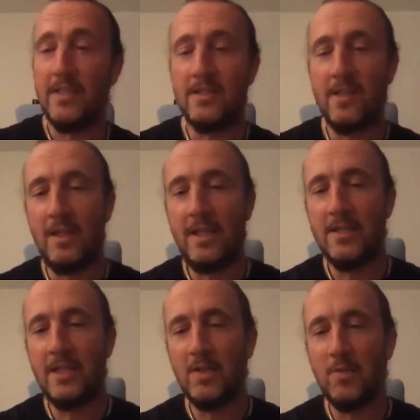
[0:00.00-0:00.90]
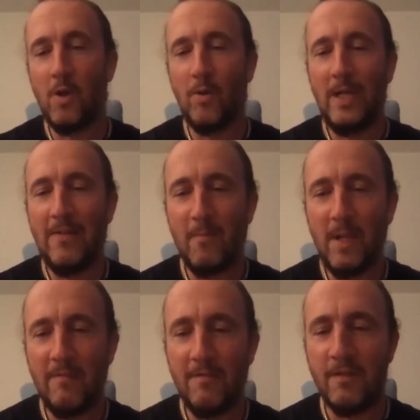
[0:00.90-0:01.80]
that these things were only ever
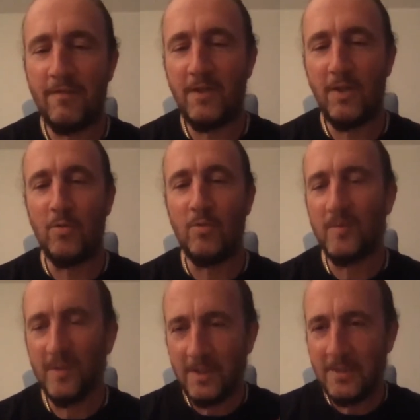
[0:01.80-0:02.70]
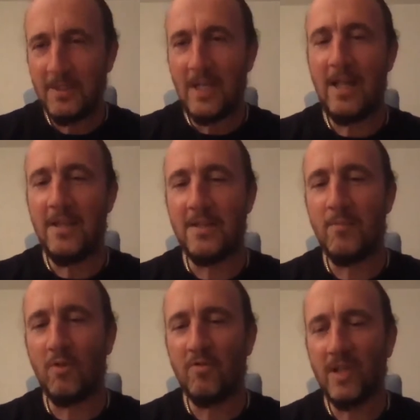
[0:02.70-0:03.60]
meant for the few, and the
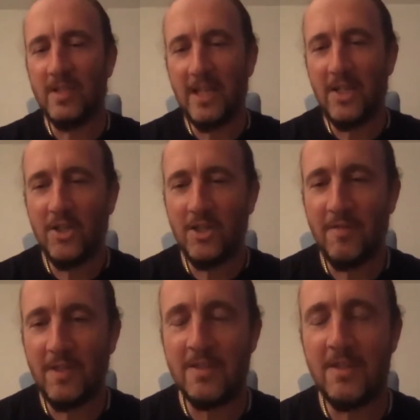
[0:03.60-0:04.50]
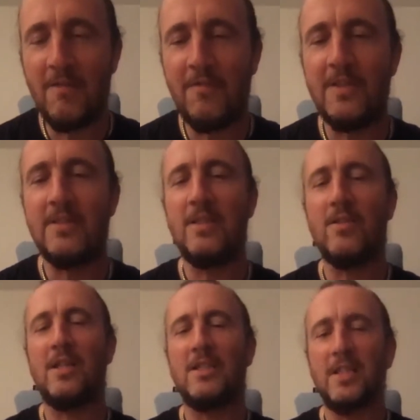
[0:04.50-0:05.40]
democratization of this stuff is not
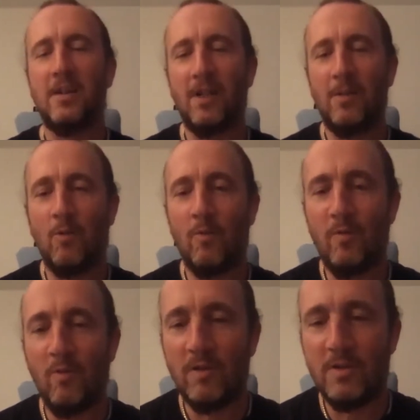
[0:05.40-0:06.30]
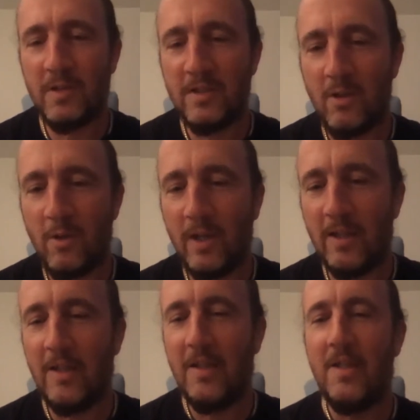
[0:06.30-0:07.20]
necessarily what we want to be doing.
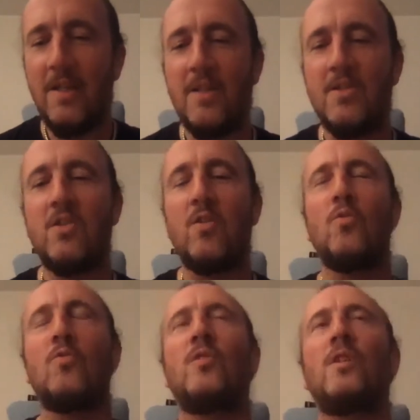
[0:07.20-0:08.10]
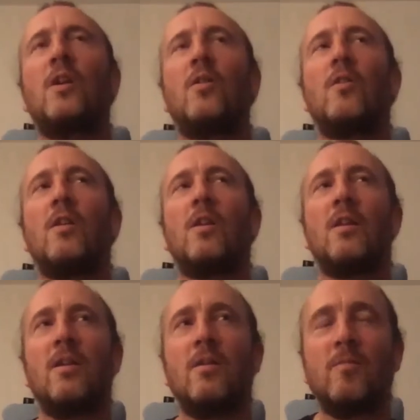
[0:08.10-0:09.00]
So,
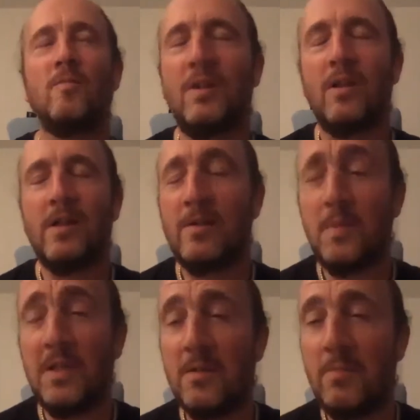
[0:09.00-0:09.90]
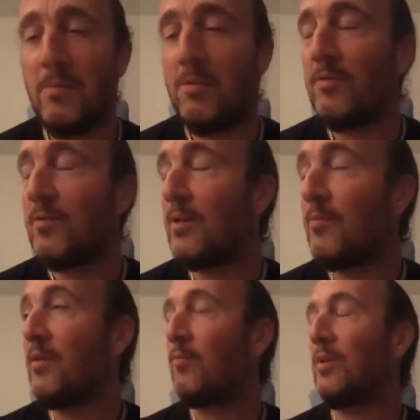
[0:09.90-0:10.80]
when I speak to people, one
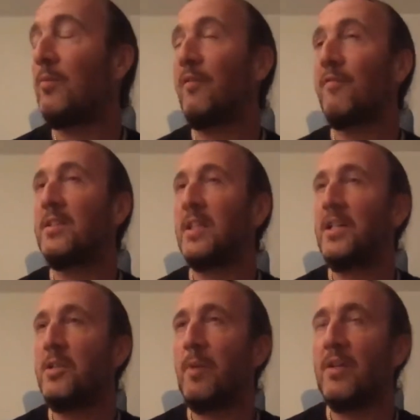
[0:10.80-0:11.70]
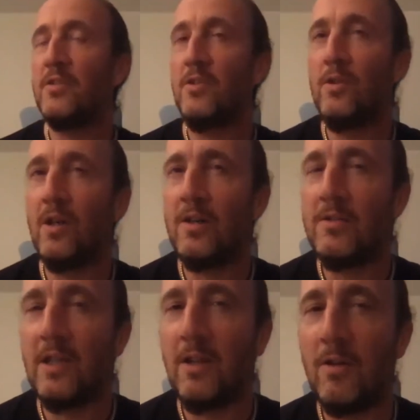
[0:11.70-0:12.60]
of my friends, Kichi Matsuda, who
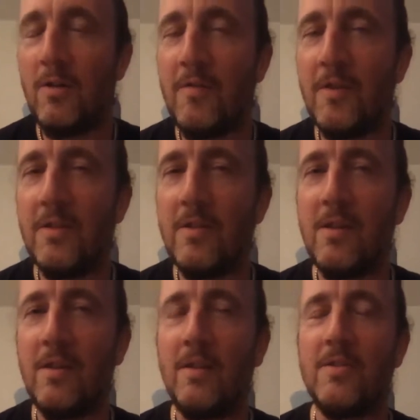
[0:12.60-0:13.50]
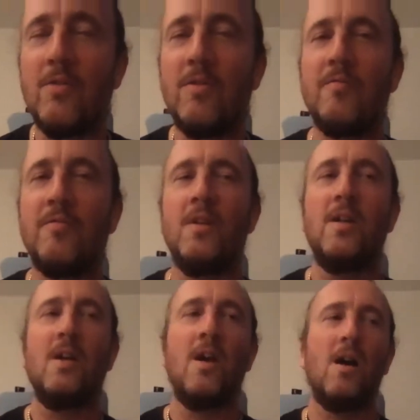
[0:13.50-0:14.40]
did a lot of the sort of
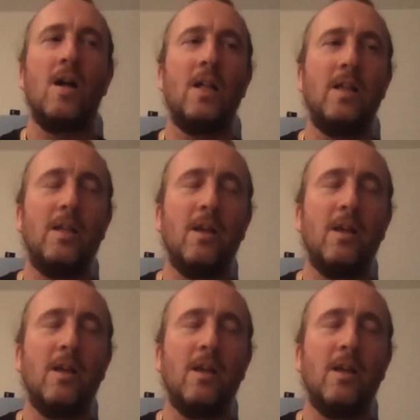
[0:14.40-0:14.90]
early